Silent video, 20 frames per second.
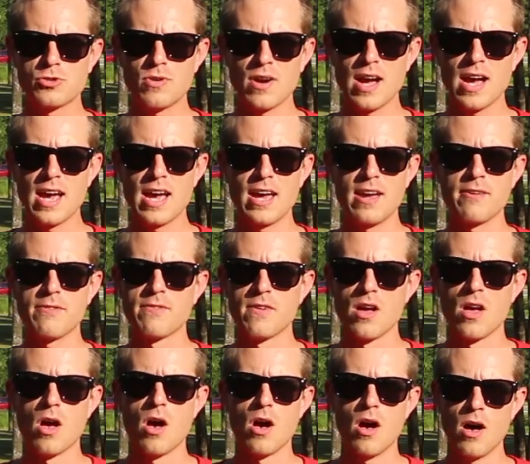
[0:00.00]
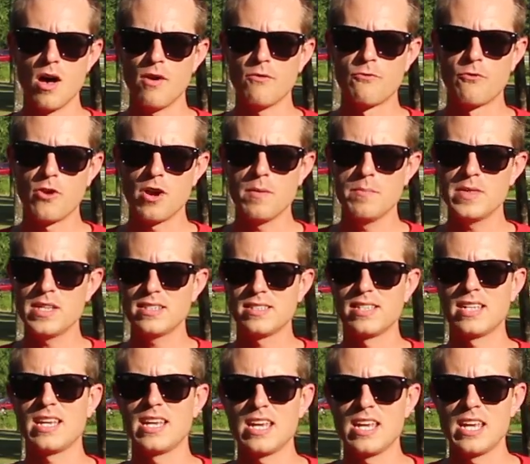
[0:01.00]
drive from the
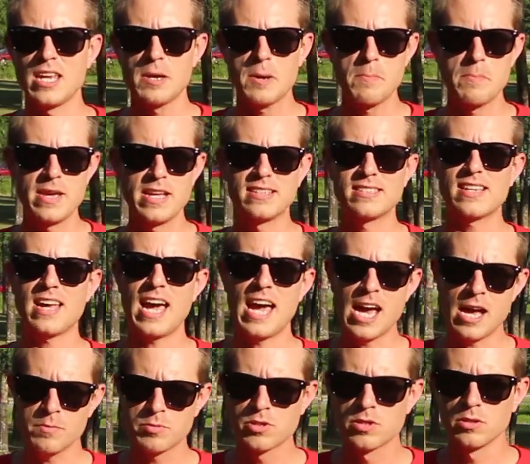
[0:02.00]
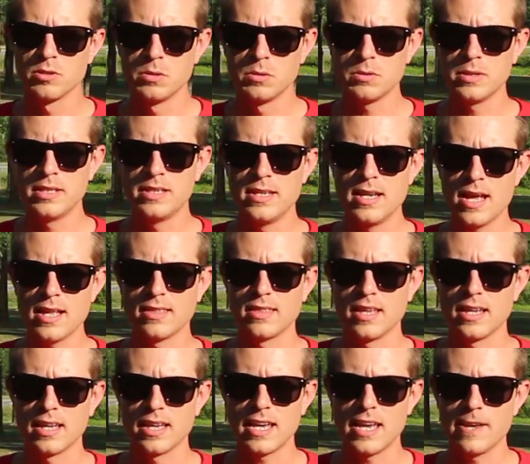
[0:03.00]
tee means absolutely
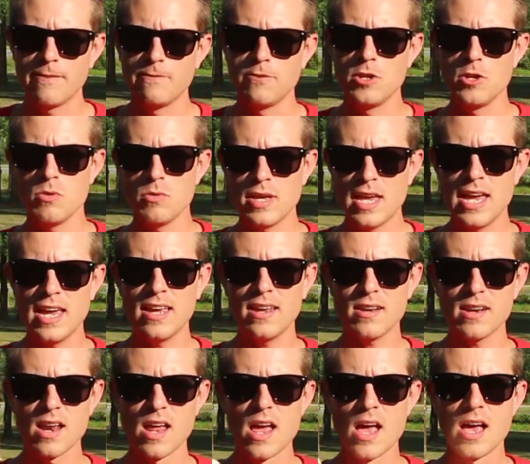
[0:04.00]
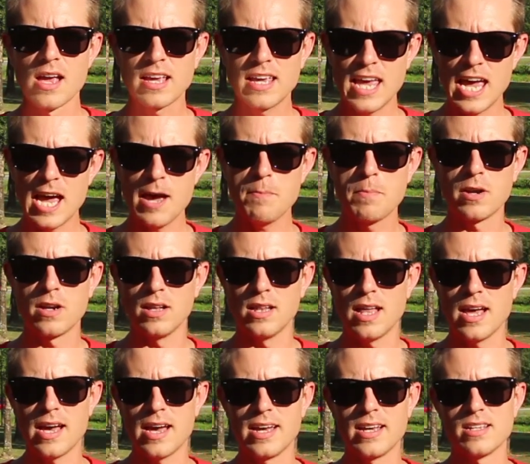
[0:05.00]
nothing if you can't
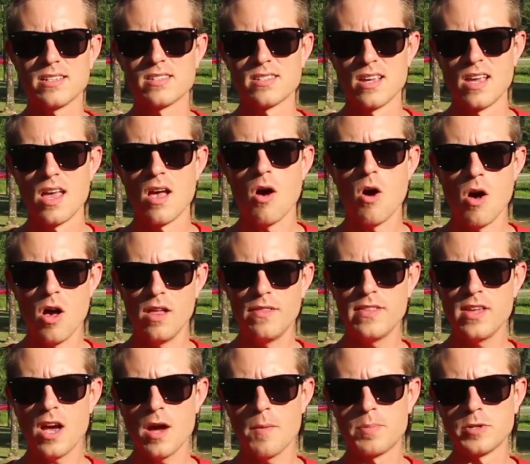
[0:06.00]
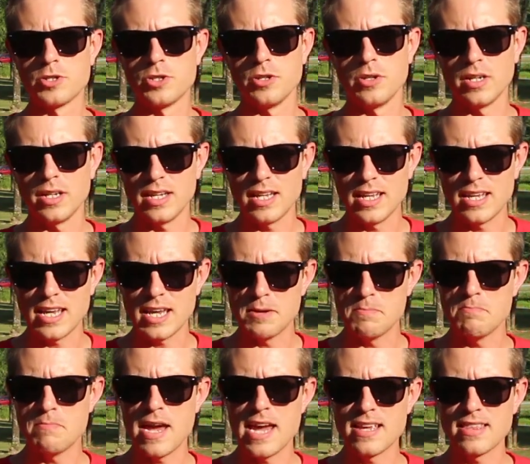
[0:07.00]
capitalize on the opportunity
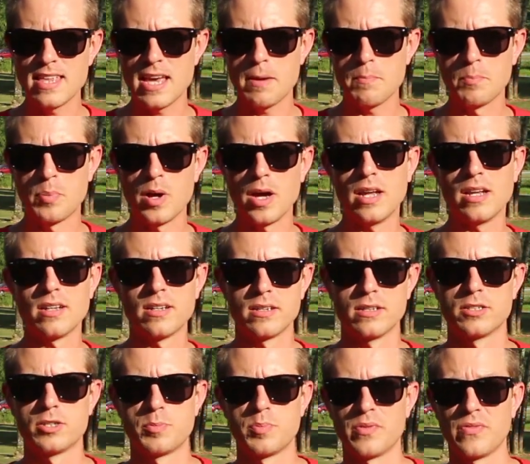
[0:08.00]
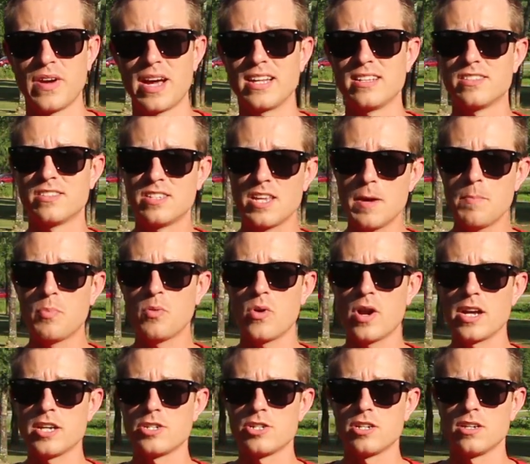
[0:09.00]
and make that putt to provide
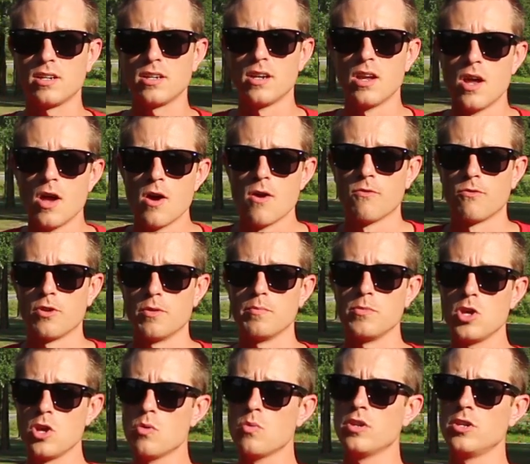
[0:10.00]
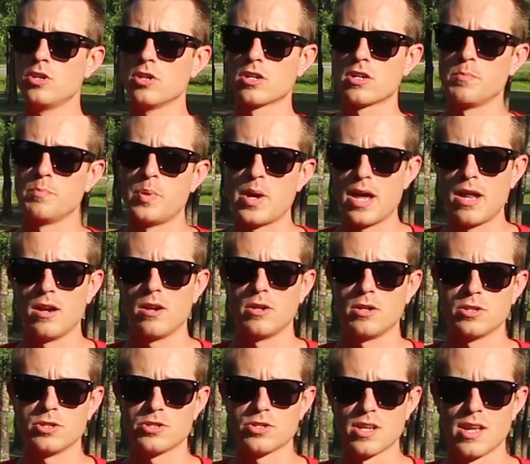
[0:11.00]
separation from you and your
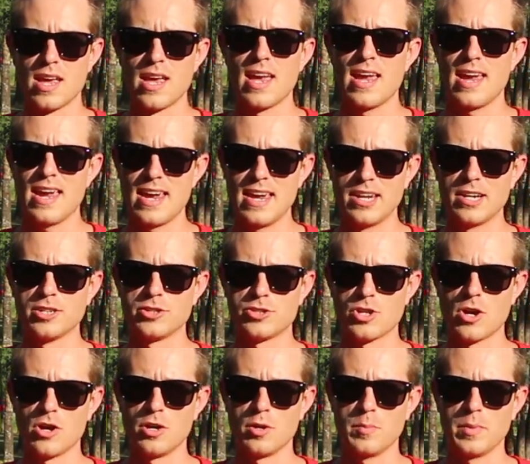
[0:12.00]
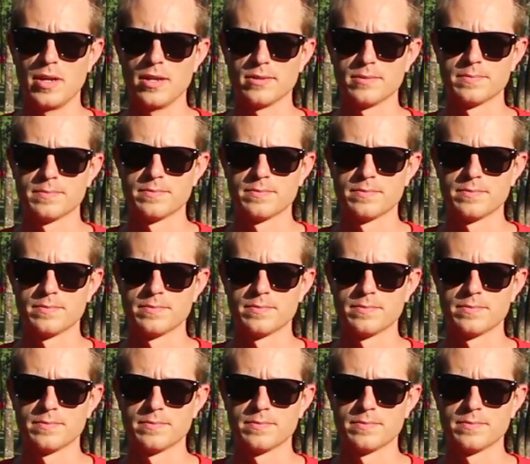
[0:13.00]
competitors in a tournament.